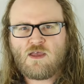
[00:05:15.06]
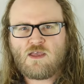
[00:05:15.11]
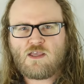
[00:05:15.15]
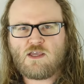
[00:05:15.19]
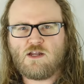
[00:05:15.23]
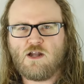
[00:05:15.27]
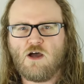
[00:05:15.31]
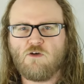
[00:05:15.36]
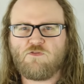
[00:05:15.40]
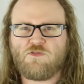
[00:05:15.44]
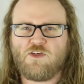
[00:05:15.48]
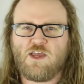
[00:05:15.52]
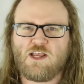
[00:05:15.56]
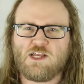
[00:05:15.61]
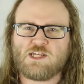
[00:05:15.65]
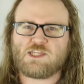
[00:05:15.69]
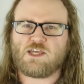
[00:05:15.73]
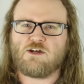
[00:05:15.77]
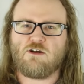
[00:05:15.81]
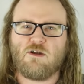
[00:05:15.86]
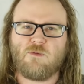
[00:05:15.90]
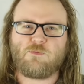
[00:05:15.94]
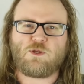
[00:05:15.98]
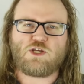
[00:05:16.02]
You know, things
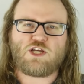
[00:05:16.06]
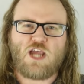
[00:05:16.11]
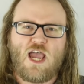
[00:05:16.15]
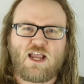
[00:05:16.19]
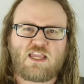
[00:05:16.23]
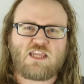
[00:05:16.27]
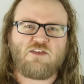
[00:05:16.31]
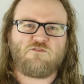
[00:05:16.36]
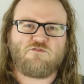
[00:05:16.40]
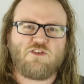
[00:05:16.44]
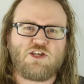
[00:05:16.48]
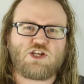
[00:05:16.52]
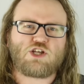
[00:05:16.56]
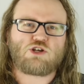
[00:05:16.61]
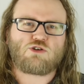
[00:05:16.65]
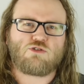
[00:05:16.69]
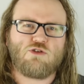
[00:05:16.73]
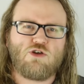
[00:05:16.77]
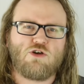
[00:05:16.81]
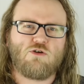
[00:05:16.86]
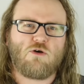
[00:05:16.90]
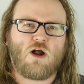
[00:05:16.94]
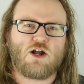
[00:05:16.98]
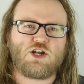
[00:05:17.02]
that are objectively
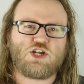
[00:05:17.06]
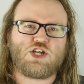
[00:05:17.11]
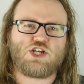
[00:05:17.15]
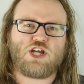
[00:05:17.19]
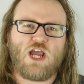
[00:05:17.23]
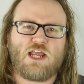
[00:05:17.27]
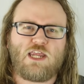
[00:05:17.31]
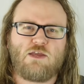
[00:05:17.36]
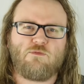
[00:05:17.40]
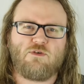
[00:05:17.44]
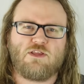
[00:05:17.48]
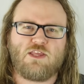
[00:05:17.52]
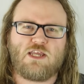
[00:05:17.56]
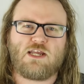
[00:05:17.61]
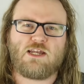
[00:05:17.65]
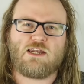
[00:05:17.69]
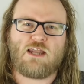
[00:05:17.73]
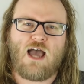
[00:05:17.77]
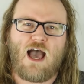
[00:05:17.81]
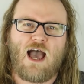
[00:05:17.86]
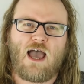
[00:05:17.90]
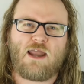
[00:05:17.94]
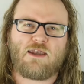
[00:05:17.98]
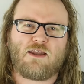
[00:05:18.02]
true are genuinely
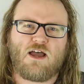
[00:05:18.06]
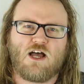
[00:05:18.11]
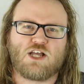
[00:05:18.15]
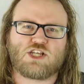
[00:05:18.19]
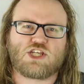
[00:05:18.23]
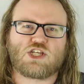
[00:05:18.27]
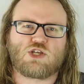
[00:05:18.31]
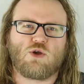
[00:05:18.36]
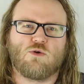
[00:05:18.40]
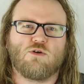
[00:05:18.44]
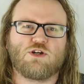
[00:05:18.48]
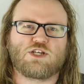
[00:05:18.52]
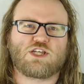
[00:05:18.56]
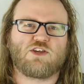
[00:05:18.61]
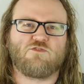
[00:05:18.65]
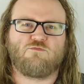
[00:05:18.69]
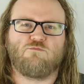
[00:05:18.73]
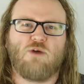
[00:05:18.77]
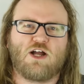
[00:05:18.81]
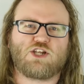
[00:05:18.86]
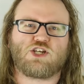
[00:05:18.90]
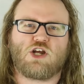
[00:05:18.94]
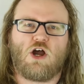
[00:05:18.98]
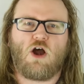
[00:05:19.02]
not a source
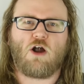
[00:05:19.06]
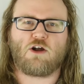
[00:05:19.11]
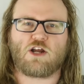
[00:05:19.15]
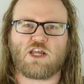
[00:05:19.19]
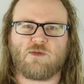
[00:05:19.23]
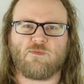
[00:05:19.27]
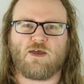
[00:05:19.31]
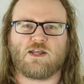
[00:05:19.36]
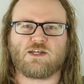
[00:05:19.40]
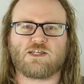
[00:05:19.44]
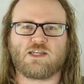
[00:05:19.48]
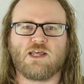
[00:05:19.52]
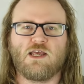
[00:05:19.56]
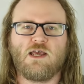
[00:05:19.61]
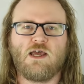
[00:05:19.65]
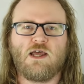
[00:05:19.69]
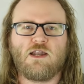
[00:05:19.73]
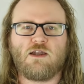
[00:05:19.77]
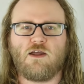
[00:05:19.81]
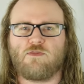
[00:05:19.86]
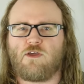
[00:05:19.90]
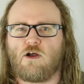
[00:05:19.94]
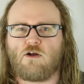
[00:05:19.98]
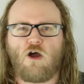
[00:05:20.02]
of much argument.
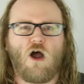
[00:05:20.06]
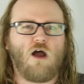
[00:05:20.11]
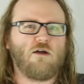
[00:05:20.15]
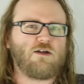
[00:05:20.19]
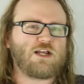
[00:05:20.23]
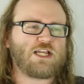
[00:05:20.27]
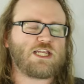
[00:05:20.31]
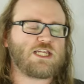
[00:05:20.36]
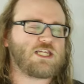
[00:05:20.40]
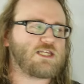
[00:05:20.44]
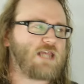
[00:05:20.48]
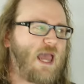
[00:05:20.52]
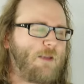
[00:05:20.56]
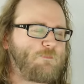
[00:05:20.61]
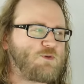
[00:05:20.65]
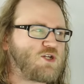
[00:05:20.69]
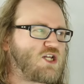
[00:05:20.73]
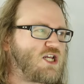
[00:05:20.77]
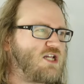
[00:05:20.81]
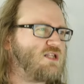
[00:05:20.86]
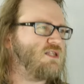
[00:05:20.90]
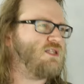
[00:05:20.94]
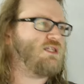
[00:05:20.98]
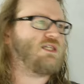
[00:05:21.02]
Now, there are
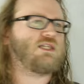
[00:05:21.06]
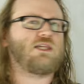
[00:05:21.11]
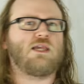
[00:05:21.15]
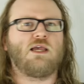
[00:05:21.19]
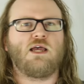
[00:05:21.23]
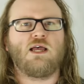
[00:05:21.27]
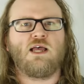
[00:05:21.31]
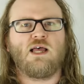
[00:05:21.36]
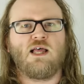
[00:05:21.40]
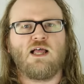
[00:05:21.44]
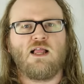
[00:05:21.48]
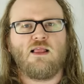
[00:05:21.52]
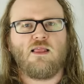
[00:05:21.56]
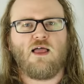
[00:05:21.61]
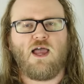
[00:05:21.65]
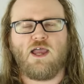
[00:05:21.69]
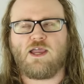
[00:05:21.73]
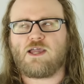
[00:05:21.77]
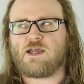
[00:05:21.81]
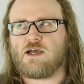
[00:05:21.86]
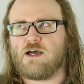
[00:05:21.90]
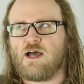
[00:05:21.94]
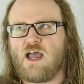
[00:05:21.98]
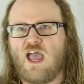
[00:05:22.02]
exceptions,
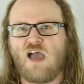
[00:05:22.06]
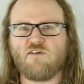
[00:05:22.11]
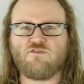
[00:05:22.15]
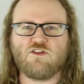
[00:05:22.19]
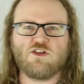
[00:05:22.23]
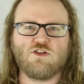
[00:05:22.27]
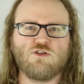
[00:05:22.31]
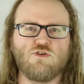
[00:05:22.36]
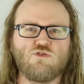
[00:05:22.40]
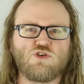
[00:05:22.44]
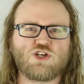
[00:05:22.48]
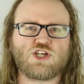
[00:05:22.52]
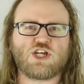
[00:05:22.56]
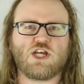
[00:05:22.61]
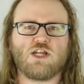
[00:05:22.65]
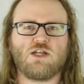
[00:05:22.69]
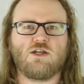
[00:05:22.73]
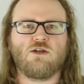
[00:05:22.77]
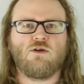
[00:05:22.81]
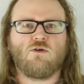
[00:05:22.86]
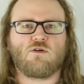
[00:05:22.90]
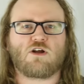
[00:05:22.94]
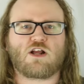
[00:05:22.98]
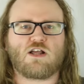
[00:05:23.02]
like
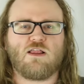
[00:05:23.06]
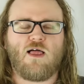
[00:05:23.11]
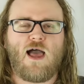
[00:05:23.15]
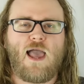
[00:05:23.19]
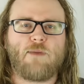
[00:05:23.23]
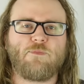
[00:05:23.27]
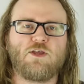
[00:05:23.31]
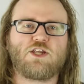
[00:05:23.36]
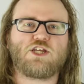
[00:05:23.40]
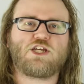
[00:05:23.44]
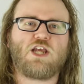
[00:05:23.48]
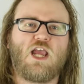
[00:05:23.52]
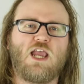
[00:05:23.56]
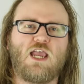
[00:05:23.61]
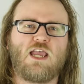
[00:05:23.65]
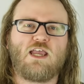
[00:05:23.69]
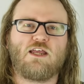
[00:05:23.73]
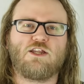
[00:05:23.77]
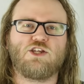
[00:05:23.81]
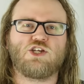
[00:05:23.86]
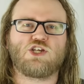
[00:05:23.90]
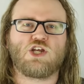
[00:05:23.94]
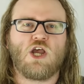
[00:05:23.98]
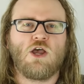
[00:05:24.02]
evolution or climate
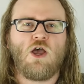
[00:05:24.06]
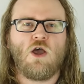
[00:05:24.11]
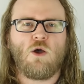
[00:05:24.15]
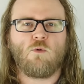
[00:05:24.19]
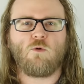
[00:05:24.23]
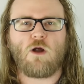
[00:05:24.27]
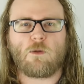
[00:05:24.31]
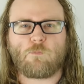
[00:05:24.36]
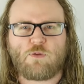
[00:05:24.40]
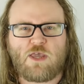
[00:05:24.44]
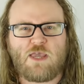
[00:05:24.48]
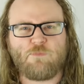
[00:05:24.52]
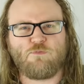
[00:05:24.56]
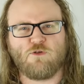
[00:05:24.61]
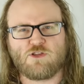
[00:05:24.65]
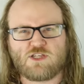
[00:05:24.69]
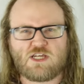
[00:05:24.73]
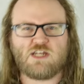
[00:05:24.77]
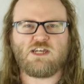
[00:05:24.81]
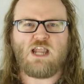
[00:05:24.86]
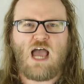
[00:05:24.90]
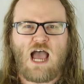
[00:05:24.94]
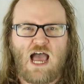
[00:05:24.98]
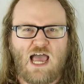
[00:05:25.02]
change, where people
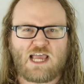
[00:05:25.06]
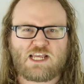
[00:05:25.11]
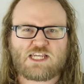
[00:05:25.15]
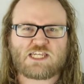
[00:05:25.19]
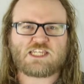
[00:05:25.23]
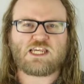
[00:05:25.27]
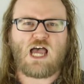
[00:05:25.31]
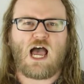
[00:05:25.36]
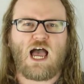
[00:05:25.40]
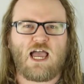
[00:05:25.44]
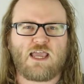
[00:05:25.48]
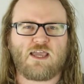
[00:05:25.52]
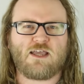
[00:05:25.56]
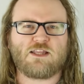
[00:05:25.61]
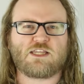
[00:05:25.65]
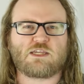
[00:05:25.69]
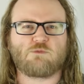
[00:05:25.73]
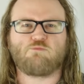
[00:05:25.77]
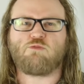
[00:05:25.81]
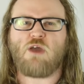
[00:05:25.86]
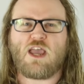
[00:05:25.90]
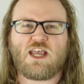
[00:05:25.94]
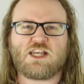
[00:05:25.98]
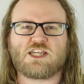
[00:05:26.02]
deny
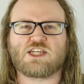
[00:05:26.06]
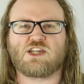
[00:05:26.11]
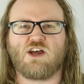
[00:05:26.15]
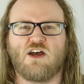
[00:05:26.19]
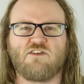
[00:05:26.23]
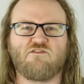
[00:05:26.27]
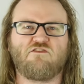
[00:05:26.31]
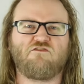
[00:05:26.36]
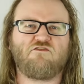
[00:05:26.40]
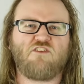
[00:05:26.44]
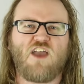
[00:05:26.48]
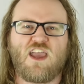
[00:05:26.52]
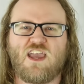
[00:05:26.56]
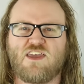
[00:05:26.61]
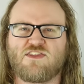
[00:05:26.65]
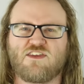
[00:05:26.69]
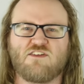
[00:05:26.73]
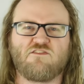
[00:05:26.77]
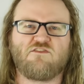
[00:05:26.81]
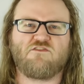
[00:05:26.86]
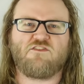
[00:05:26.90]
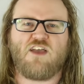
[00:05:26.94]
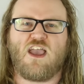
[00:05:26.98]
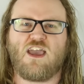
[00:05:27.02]
science based on
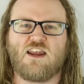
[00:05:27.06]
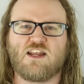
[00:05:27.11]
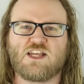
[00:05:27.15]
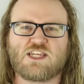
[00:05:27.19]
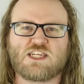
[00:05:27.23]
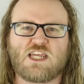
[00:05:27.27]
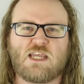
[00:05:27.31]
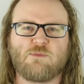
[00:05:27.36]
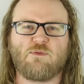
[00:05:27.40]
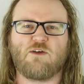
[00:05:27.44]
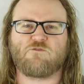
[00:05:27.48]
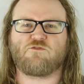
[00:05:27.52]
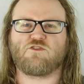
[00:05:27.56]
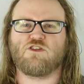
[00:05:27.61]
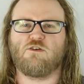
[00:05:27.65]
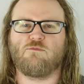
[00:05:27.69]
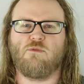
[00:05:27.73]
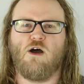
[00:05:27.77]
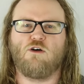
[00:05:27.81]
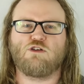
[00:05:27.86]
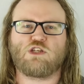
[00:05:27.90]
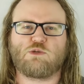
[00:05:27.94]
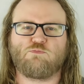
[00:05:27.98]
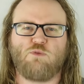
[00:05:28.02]
faith and fantasy, but for the
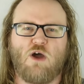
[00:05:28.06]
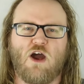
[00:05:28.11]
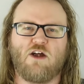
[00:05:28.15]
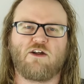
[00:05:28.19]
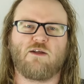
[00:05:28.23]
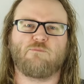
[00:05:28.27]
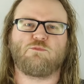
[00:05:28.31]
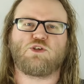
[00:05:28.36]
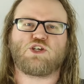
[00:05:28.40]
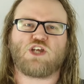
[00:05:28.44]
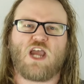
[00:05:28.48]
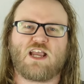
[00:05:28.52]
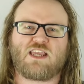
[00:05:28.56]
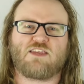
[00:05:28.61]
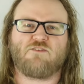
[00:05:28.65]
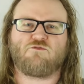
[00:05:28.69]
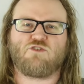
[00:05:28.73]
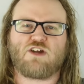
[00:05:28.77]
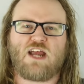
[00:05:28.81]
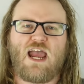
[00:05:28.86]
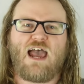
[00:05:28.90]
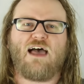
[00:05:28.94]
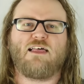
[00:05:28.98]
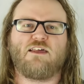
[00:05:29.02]
most part,
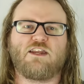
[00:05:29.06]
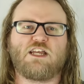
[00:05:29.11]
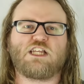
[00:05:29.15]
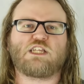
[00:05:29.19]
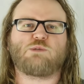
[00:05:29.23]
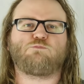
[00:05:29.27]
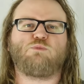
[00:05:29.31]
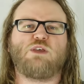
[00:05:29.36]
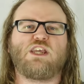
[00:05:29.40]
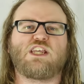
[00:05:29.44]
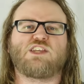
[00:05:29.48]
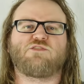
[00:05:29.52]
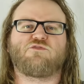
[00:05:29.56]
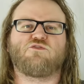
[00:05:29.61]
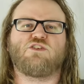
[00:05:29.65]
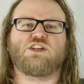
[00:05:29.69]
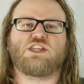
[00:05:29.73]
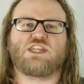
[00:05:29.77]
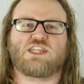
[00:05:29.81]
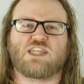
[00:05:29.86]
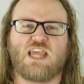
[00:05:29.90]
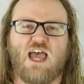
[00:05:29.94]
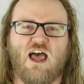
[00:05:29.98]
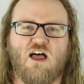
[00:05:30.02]
objective reality speaks for
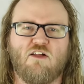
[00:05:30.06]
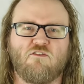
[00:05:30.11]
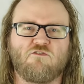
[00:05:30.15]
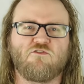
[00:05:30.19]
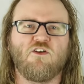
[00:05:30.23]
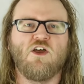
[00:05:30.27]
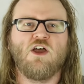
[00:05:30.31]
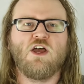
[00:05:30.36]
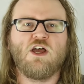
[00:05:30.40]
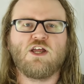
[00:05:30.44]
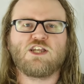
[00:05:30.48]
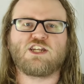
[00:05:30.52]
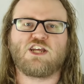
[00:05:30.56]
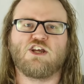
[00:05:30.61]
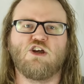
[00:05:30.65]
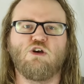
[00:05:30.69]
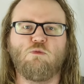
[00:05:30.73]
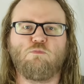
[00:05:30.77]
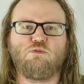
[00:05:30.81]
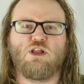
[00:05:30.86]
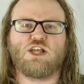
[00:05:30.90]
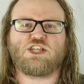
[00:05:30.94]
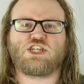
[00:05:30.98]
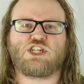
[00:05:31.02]
itself.
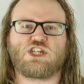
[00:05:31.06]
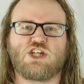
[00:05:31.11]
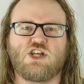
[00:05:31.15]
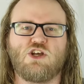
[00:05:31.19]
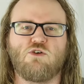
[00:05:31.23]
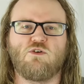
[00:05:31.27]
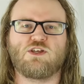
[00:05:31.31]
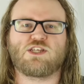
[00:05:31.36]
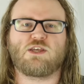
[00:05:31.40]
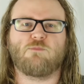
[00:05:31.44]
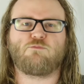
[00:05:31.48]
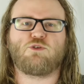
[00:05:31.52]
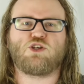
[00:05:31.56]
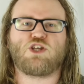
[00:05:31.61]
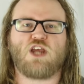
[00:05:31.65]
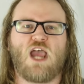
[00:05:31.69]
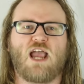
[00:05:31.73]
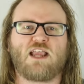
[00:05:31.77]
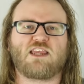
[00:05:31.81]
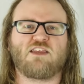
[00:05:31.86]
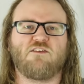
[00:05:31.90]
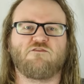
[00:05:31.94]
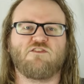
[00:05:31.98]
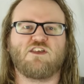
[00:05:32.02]
2 + 2 is
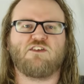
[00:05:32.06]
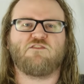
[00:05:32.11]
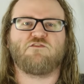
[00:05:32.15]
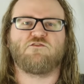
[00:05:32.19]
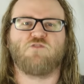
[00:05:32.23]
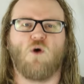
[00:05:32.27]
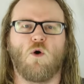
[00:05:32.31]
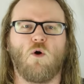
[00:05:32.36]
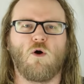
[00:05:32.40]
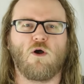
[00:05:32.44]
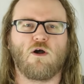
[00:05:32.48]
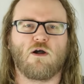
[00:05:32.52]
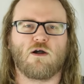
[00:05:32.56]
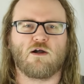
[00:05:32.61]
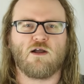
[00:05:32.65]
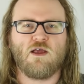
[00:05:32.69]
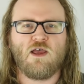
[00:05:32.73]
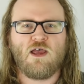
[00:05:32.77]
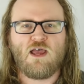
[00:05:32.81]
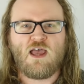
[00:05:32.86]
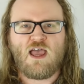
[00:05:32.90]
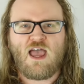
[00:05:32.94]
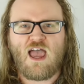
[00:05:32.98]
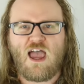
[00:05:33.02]
objectively 4.
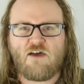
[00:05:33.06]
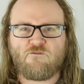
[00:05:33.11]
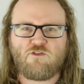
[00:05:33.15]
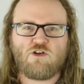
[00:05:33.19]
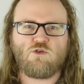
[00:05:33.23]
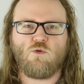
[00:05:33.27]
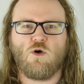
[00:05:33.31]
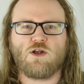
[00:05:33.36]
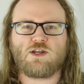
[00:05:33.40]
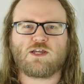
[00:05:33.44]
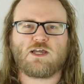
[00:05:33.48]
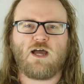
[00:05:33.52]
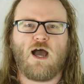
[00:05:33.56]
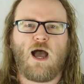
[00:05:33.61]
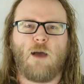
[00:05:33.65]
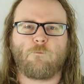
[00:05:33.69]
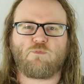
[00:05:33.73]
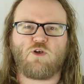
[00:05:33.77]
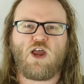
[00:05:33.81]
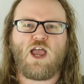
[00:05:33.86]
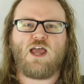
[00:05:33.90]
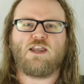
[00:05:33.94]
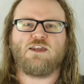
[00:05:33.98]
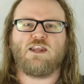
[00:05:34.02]
Everyone
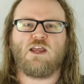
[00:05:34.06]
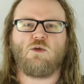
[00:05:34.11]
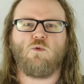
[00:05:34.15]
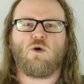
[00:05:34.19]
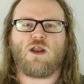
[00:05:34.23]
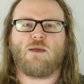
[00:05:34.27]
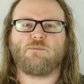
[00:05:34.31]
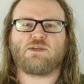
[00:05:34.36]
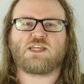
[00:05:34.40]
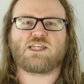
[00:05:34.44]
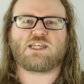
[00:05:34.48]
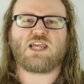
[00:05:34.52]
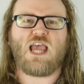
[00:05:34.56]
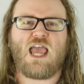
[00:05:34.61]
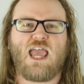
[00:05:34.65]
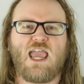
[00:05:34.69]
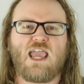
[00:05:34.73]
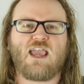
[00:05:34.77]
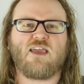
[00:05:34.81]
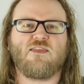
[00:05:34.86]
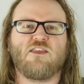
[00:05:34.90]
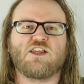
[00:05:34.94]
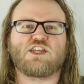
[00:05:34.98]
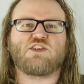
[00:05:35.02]
comprehending what I'm
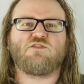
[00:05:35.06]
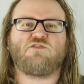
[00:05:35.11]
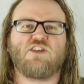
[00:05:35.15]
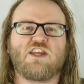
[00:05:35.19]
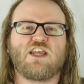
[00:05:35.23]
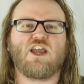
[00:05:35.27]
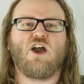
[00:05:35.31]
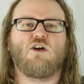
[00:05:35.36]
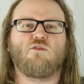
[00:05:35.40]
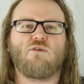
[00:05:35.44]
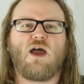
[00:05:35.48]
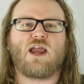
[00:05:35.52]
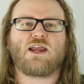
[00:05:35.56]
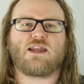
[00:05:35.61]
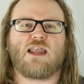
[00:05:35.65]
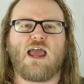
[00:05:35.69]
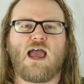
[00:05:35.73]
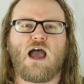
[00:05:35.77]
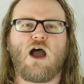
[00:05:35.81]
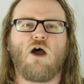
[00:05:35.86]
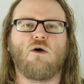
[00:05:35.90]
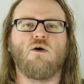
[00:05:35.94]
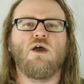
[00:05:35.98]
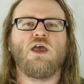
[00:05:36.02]
saying in this video right
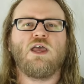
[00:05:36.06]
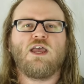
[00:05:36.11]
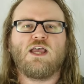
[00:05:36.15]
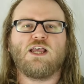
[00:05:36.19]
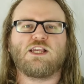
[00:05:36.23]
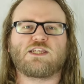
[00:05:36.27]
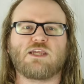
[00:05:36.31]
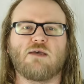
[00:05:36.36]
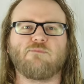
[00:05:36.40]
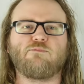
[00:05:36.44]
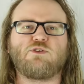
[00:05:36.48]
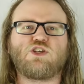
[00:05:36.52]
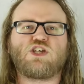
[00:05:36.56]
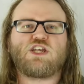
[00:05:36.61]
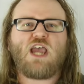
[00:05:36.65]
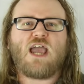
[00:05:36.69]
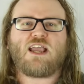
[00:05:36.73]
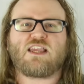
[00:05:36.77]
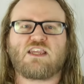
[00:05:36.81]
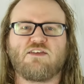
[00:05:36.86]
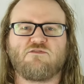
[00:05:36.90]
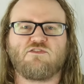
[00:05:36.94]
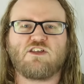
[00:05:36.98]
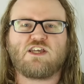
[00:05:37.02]
now is
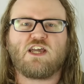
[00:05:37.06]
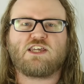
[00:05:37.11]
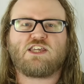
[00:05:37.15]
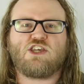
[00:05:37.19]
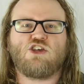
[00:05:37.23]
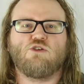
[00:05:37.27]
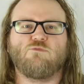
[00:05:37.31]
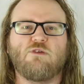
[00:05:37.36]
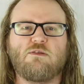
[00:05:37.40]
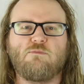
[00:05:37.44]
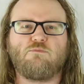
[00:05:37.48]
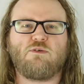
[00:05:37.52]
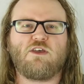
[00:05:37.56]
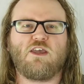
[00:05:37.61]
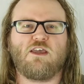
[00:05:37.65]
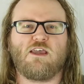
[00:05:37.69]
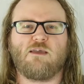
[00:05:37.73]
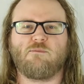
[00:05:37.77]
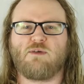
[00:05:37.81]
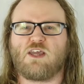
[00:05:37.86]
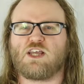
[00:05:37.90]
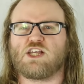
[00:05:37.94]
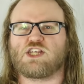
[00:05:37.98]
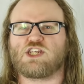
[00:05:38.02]
objectively a human
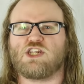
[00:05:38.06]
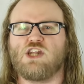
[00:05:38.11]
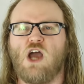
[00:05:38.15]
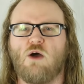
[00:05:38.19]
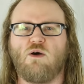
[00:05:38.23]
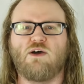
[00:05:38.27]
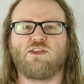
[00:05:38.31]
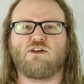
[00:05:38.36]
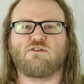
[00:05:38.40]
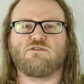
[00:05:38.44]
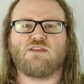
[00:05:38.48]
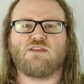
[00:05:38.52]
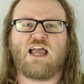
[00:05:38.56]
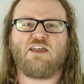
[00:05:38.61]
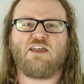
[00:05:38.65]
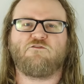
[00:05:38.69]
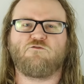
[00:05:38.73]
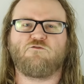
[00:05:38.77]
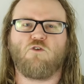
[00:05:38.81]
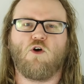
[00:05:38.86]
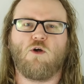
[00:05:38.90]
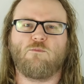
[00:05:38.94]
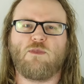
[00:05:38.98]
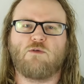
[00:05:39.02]
being because no other
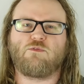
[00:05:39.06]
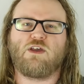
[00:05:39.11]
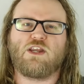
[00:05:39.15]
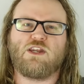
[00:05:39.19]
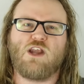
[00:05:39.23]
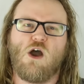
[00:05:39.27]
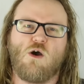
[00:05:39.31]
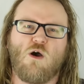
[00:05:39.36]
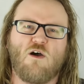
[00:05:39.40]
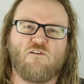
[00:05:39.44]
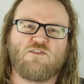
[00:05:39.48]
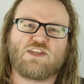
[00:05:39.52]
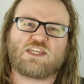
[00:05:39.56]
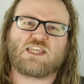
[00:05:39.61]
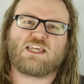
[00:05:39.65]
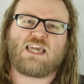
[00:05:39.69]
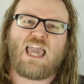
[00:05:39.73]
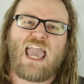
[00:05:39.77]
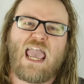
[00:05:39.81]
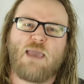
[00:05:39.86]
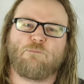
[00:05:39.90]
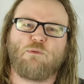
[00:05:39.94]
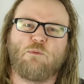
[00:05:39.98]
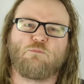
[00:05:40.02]
life form that we know of is
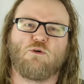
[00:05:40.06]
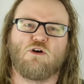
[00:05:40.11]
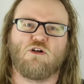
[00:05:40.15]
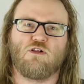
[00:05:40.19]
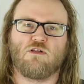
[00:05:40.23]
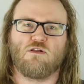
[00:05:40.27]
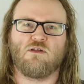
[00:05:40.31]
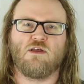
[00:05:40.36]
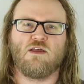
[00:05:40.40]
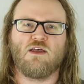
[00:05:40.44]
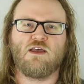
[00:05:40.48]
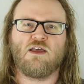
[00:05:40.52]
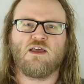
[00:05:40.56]
capable.